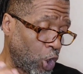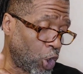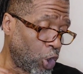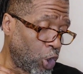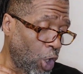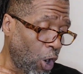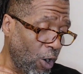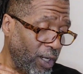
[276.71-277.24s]

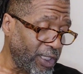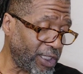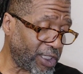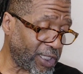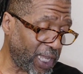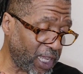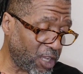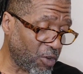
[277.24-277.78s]
Lauren
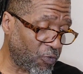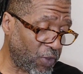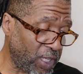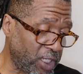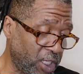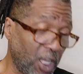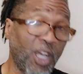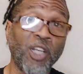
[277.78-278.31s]

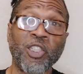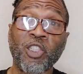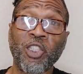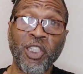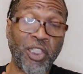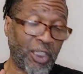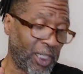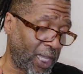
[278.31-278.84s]
Sankovich,
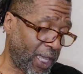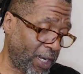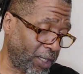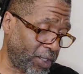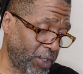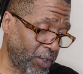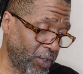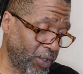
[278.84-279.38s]
assistant
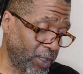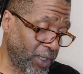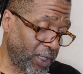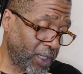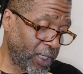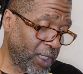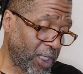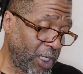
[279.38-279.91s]
editor.
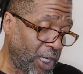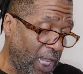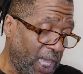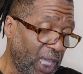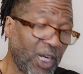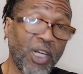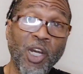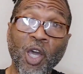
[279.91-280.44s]

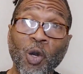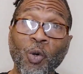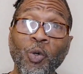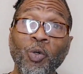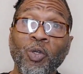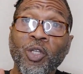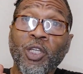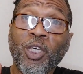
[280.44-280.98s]
Nick
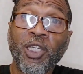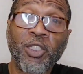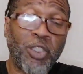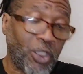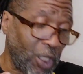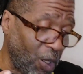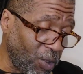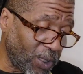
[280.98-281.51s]
Lowe,
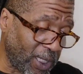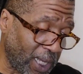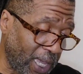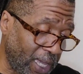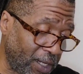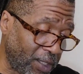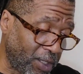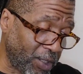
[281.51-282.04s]
consulting
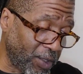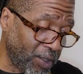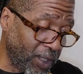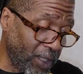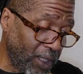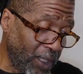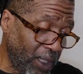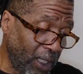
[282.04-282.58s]
editor.
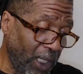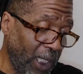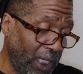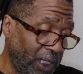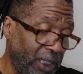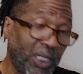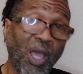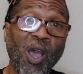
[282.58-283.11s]

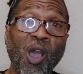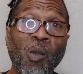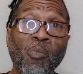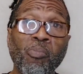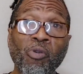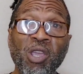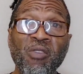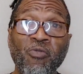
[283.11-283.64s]
And
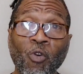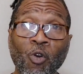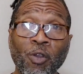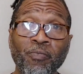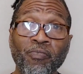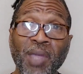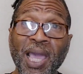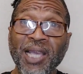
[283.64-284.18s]
Tom
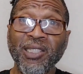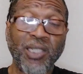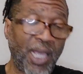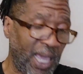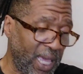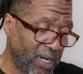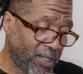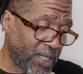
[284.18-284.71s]
Brevoort as the
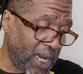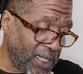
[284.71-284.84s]
editor.